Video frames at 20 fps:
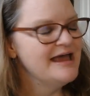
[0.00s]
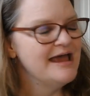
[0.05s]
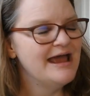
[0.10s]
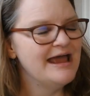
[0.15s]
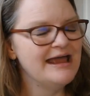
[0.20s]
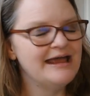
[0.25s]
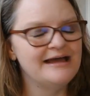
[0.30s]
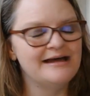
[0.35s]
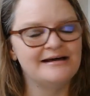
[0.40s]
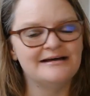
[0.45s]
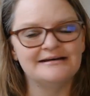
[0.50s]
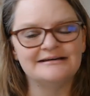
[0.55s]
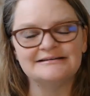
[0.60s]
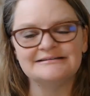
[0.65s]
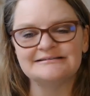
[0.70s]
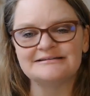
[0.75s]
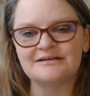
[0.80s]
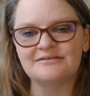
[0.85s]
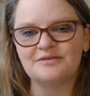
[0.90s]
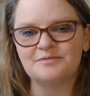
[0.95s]
And
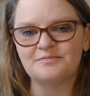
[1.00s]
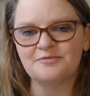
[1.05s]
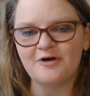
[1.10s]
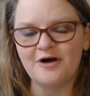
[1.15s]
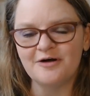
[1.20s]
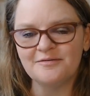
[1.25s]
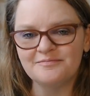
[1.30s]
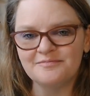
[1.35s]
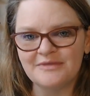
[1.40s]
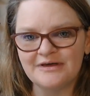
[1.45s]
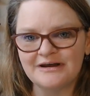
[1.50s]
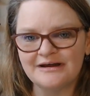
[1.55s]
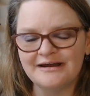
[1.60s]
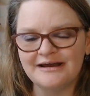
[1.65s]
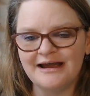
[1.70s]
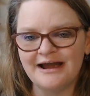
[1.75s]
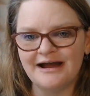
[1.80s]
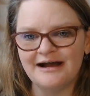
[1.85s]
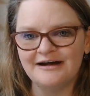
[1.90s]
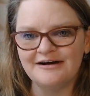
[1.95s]
the problem that I
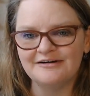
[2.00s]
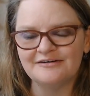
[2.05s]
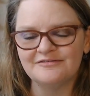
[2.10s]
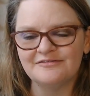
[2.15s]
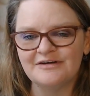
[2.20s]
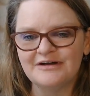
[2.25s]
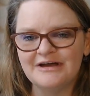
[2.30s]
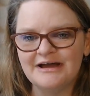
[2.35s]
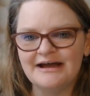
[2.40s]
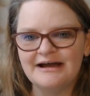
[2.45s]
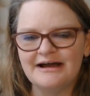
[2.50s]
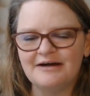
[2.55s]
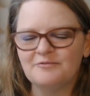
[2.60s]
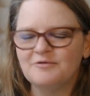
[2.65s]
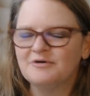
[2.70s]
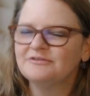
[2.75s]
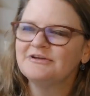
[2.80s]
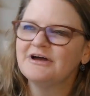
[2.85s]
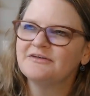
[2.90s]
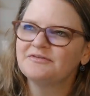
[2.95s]
have well,
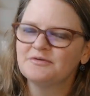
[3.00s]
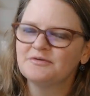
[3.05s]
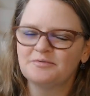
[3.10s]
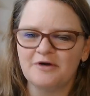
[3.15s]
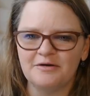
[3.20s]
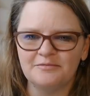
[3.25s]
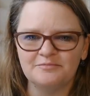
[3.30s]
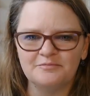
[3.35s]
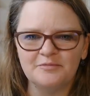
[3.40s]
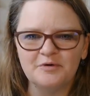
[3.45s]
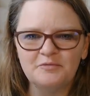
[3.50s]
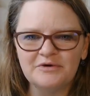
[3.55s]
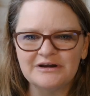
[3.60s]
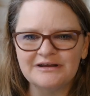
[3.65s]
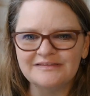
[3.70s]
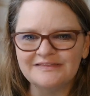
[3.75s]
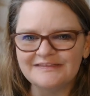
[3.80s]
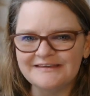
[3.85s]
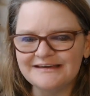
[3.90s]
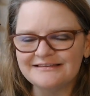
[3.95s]
not the problem, but what I
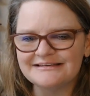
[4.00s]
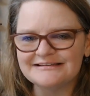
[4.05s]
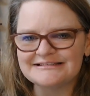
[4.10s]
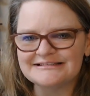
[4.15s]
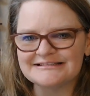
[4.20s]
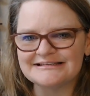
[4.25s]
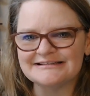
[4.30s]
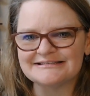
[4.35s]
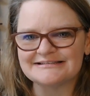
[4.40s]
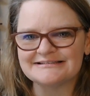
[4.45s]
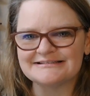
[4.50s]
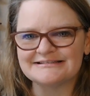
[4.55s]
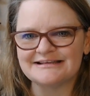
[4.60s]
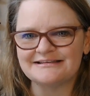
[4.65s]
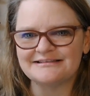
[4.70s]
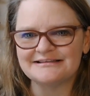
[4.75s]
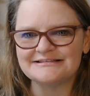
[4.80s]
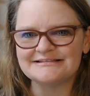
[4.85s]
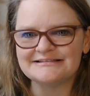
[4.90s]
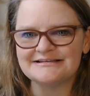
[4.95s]
think this is, is that
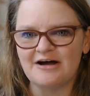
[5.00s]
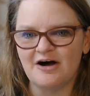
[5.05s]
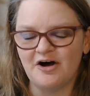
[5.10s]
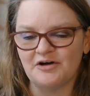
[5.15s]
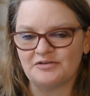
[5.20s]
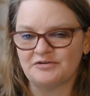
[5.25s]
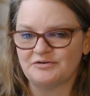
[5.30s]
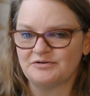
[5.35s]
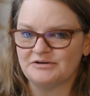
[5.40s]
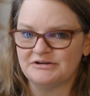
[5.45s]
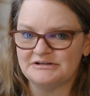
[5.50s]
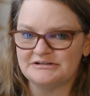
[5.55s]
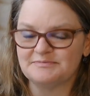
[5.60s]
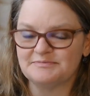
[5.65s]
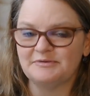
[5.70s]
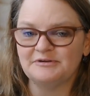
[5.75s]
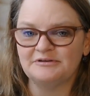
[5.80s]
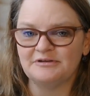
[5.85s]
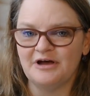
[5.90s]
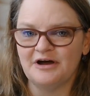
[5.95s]
this author is
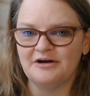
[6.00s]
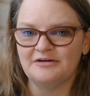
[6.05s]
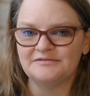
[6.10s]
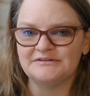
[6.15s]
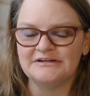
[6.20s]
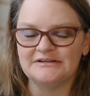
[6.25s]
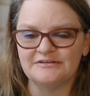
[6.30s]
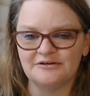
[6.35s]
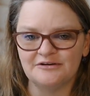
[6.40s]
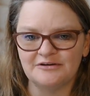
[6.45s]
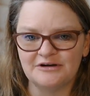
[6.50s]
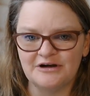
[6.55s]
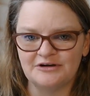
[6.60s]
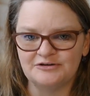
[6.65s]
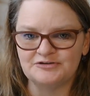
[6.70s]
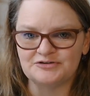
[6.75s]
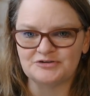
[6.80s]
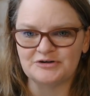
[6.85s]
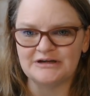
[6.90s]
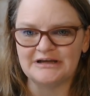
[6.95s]
beloved in their
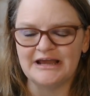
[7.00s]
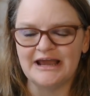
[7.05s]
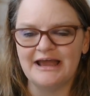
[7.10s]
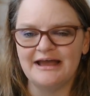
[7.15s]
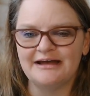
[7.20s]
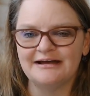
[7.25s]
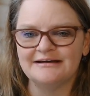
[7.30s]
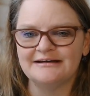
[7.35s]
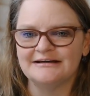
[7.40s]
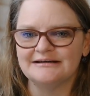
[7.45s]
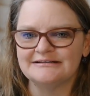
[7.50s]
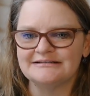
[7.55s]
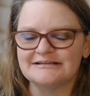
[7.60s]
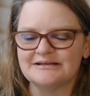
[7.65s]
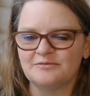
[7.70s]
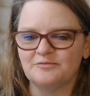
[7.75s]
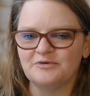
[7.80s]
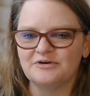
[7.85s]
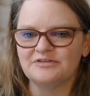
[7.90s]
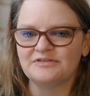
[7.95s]
country. And
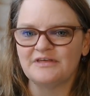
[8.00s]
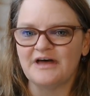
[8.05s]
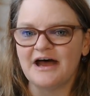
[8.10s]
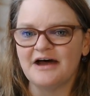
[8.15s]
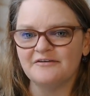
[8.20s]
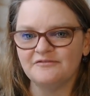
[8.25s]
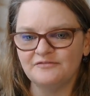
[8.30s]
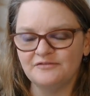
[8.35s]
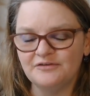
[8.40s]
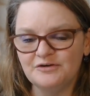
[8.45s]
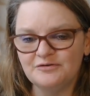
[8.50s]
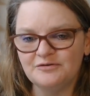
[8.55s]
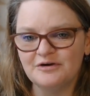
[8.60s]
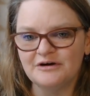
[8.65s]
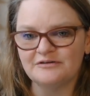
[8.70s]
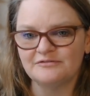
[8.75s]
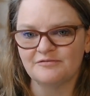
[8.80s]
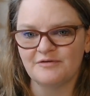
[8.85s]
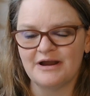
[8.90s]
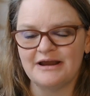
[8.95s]
with that few
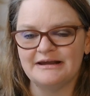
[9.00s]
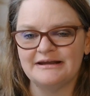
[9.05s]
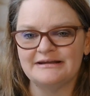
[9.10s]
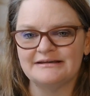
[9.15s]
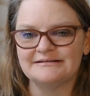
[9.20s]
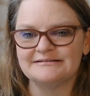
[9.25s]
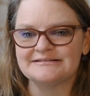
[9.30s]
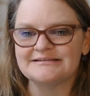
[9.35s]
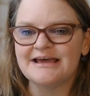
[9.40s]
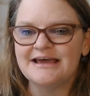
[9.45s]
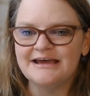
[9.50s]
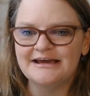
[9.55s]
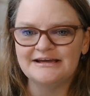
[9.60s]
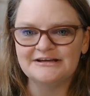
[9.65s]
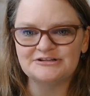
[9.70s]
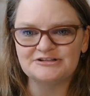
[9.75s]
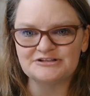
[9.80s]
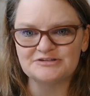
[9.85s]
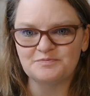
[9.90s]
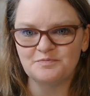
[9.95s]
of ratings, it
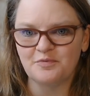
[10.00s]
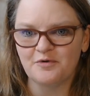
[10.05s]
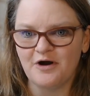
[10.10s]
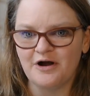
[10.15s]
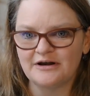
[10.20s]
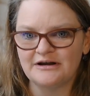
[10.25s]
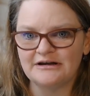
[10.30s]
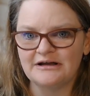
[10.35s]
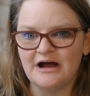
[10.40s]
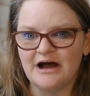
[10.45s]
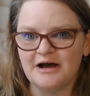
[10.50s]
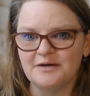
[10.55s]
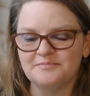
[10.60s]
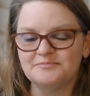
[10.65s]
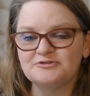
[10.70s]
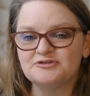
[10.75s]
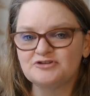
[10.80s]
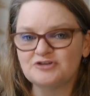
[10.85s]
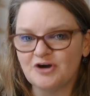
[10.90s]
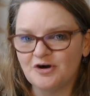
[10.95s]
just brought it up
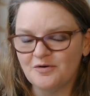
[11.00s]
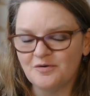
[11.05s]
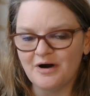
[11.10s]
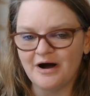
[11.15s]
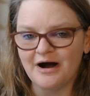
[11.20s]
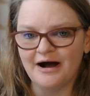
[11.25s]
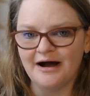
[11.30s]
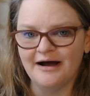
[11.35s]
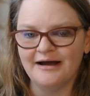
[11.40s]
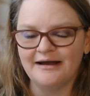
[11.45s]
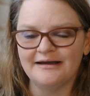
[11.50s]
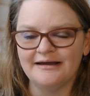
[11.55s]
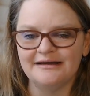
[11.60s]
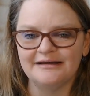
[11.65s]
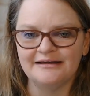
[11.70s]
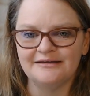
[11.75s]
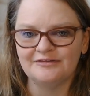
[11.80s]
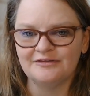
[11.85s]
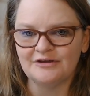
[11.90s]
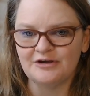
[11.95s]
so high
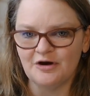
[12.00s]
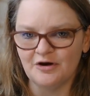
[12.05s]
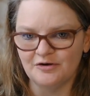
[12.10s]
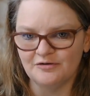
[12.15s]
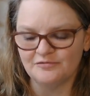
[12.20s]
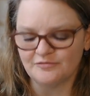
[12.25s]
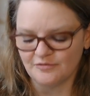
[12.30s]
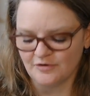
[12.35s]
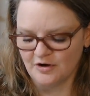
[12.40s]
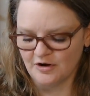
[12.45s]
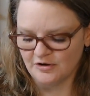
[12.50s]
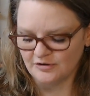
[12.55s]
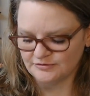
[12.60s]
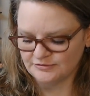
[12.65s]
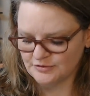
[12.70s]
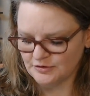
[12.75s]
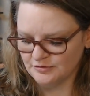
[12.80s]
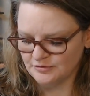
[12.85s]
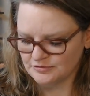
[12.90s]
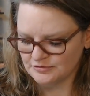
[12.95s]
in the overall
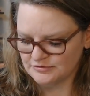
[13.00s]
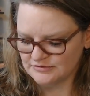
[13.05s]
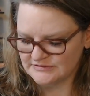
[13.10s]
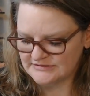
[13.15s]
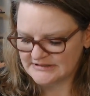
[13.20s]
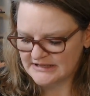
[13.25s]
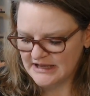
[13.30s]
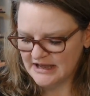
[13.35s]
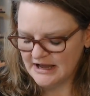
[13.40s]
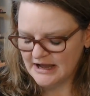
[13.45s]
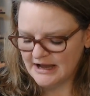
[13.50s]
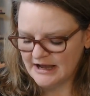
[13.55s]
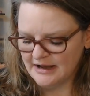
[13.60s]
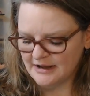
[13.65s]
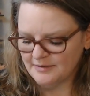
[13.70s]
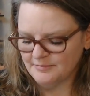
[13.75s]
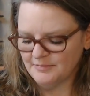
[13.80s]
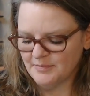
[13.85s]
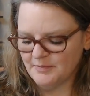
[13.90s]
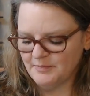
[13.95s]
totals.
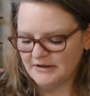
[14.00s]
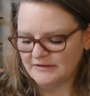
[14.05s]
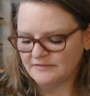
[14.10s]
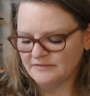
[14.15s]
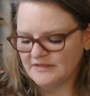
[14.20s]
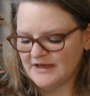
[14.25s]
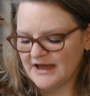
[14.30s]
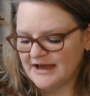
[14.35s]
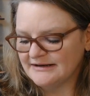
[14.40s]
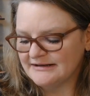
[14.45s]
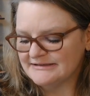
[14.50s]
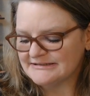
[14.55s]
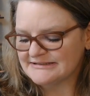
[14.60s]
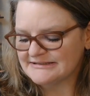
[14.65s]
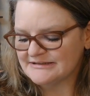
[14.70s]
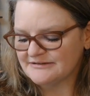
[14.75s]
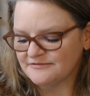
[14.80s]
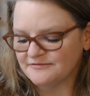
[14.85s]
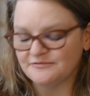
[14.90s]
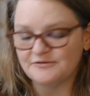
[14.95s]
Um, but that is the
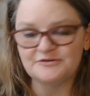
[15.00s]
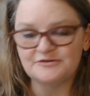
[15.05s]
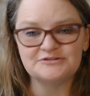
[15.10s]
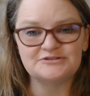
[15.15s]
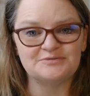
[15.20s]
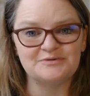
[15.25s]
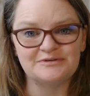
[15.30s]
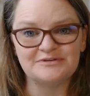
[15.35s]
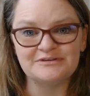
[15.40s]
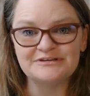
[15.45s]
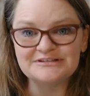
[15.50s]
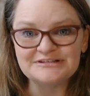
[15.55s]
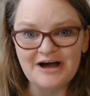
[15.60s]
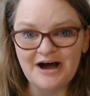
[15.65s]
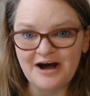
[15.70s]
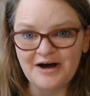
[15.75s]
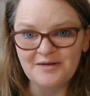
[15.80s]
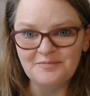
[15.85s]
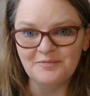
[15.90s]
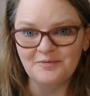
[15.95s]
first one, the
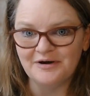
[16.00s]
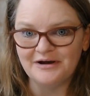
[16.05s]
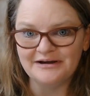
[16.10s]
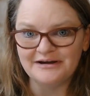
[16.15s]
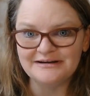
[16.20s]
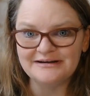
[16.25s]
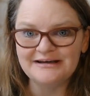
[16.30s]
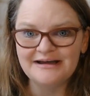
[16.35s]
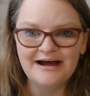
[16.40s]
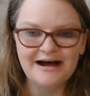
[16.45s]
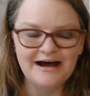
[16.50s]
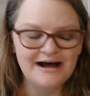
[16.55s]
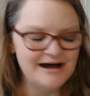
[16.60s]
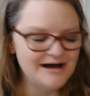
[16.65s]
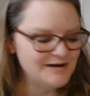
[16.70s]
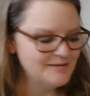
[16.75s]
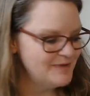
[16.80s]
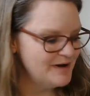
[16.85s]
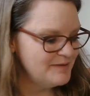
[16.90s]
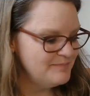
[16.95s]
top one,
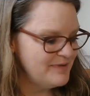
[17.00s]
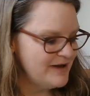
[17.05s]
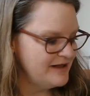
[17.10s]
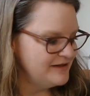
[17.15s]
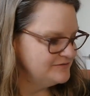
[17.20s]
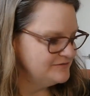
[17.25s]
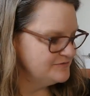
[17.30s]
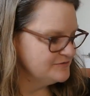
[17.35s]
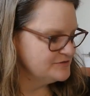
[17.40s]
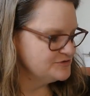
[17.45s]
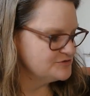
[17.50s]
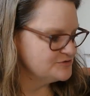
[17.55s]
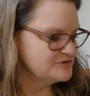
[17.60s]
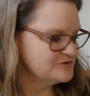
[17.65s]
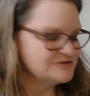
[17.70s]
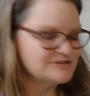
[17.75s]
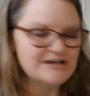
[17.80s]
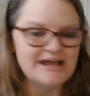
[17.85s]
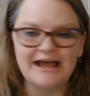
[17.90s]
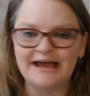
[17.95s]
um, A Ballad for George
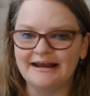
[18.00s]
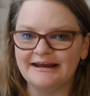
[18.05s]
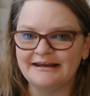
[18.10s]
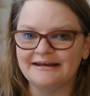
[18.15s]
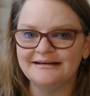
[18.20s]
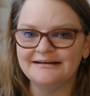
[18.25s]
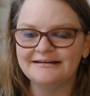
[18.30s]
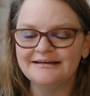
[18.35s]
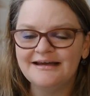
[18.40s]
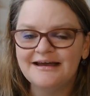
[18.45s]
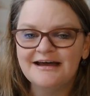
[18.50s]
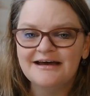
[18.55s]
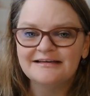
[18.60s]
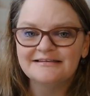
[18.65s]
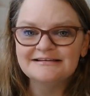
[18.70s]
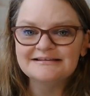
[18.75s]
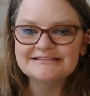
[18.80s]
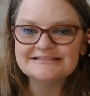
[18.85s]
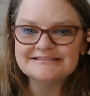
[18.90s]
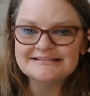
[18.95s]
Henig. The
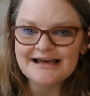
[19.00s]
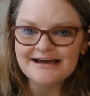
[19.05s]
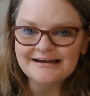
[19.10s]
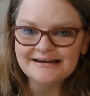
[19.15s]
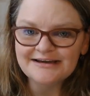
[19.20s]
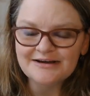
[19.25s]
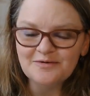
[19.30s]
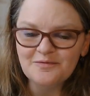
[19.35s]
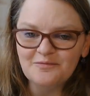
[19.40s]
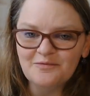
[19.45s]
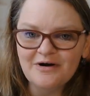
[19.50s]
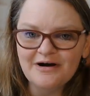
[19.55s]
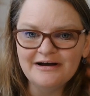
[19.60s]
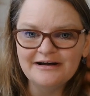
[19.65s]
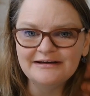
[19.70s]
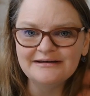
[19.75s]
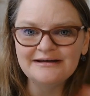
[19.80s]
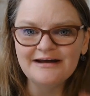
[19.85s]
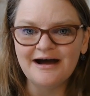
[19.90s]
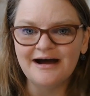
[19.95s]
second
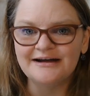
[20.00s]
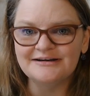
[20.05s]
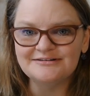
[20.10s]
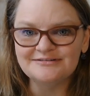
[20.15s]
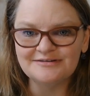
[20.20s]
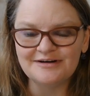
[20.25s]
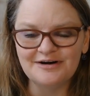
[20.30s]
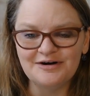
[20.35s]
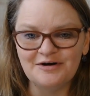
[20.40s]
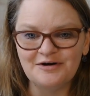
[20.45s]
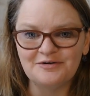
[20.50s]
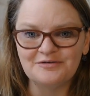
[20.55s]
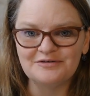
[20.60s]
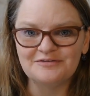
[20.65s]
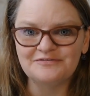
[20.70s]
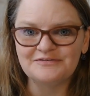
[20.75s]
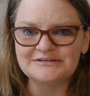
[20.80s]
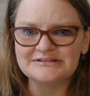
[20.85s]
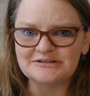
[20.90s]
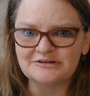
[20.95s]
one, I do not own a
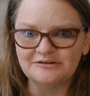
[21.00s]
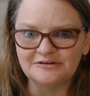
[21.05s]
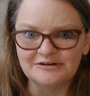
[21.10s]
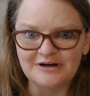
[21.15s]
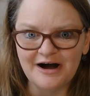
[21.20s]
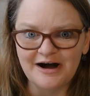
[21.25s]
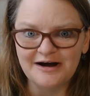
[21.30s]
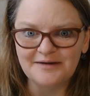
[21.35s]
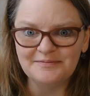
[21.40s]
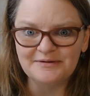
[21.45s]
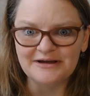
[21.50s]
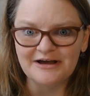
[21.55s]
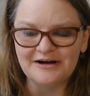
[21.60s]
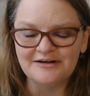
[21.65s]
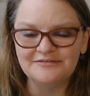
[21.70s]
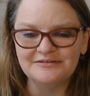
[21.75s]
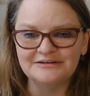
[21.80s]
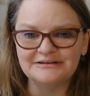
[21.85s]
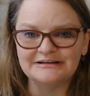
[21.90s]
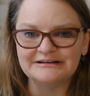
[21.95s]
physical copy of,
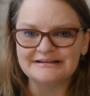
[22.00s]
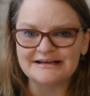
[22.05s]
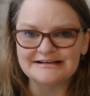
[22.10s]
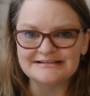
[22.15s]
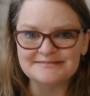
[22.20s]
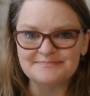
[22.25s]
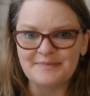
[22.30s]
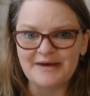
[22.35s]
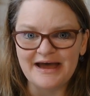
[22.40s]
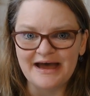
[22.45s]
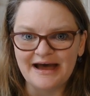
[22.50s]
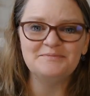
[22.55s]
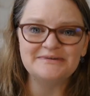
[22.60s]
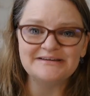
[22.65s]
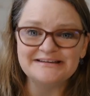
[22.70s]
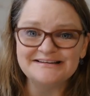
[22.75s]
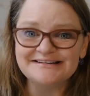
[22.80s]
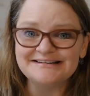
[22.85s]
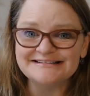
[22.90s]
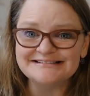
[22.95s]
and that's bad
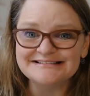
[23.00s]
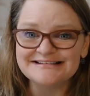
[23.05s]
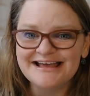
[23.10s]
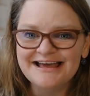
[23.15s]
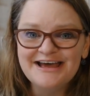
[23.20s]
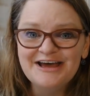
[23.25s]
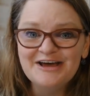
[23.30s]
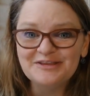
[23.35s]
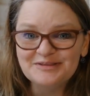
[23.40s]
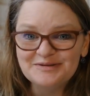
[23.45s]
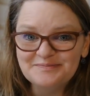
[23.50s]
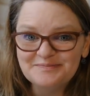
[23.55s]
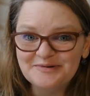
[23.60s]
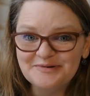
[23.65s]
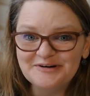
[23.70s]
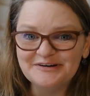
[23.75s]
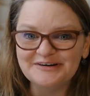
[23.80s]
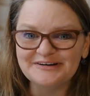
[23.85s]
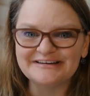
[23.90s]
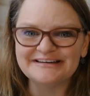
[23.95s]
because the
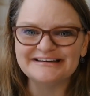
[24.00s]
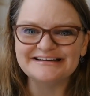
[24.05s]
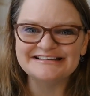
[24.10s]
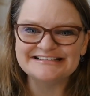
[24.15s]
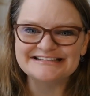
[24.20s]
book is